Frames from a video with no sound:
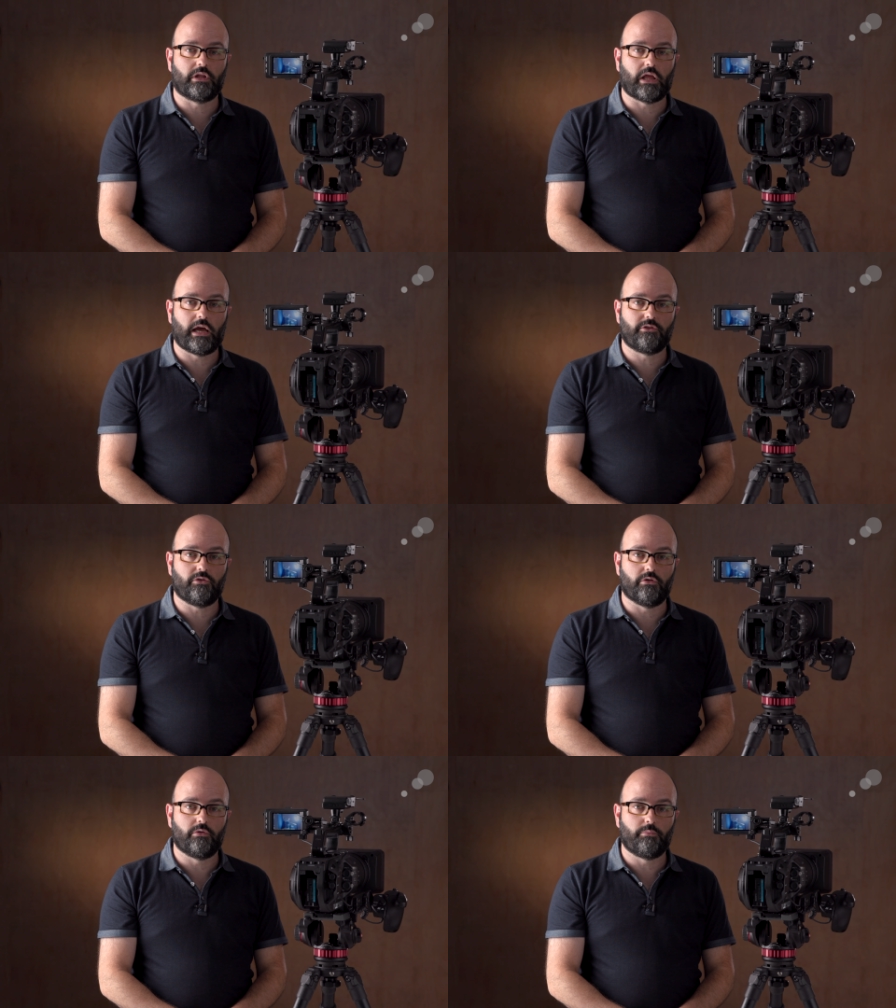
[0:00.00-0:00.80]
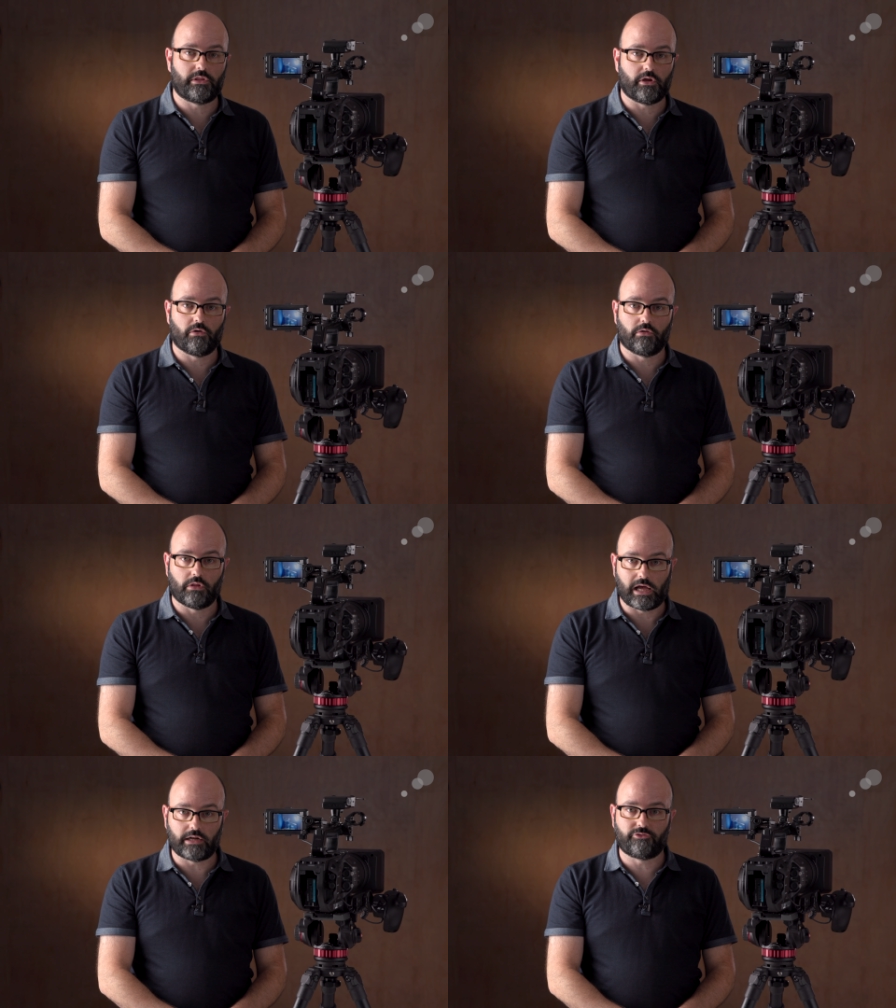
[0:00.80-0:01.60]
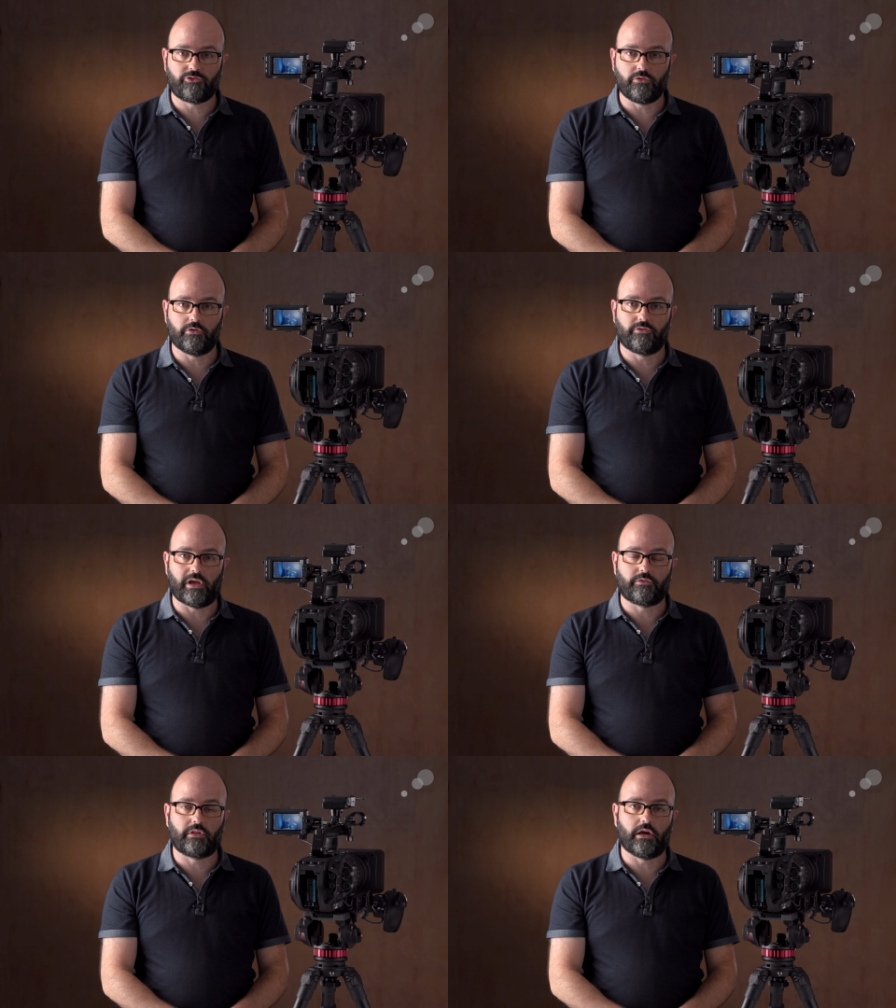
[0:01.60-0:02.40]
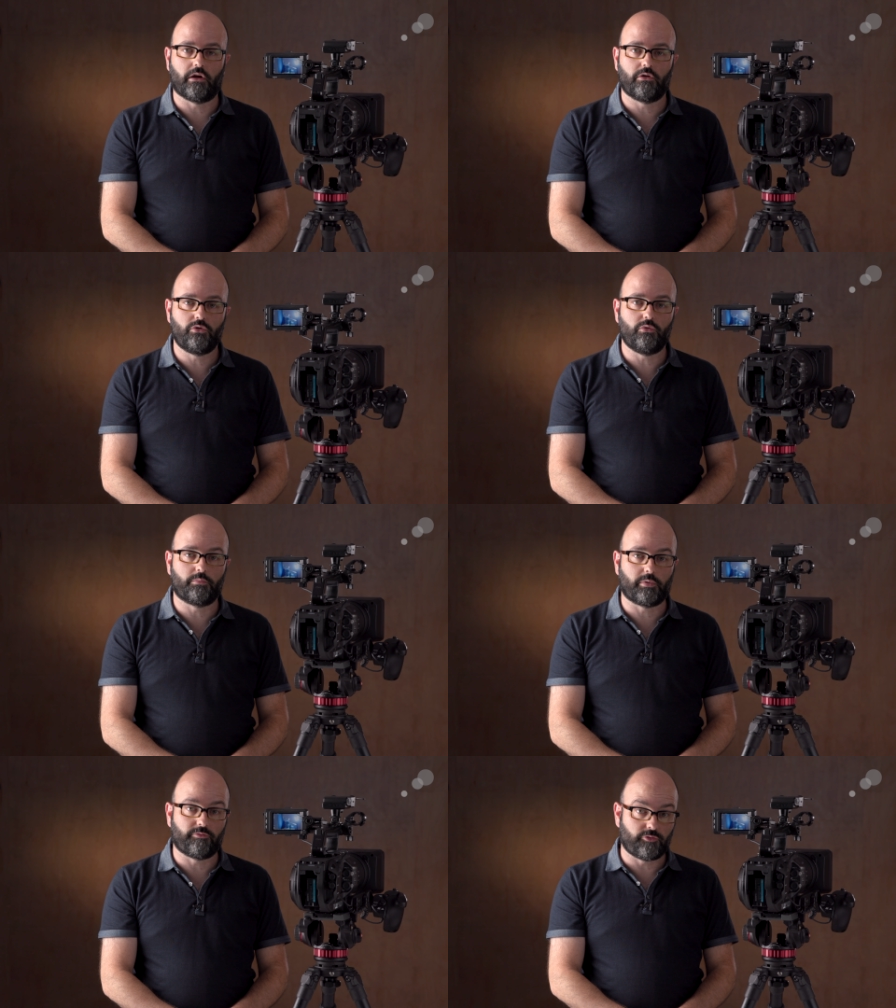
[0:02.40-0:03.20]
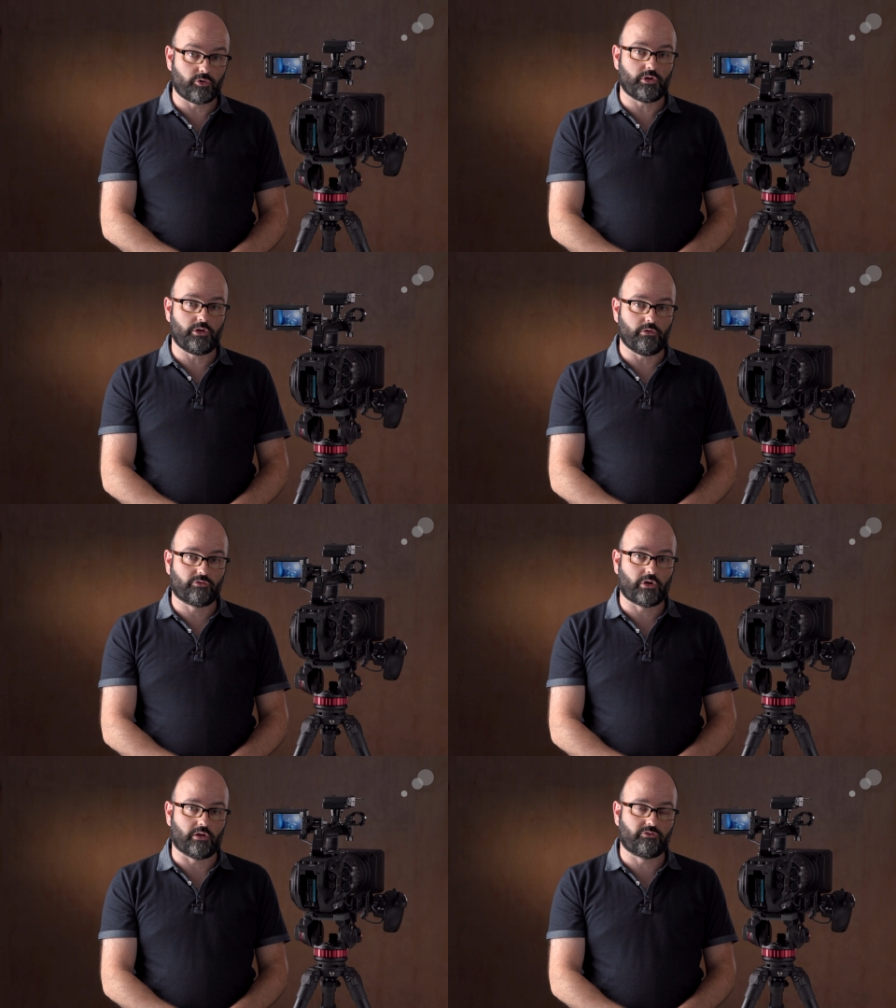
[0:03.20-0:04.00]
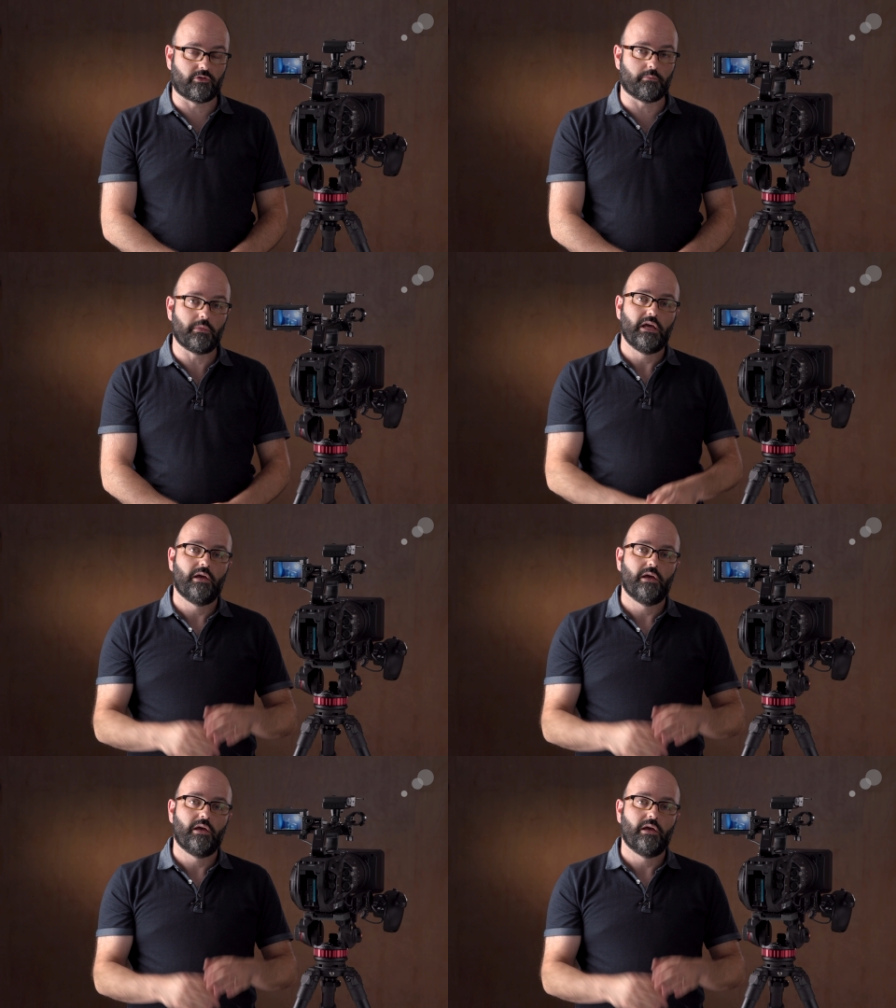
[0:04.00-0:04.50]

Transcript: that I do, but there are a lot of shooters out there who would prefer to use custom,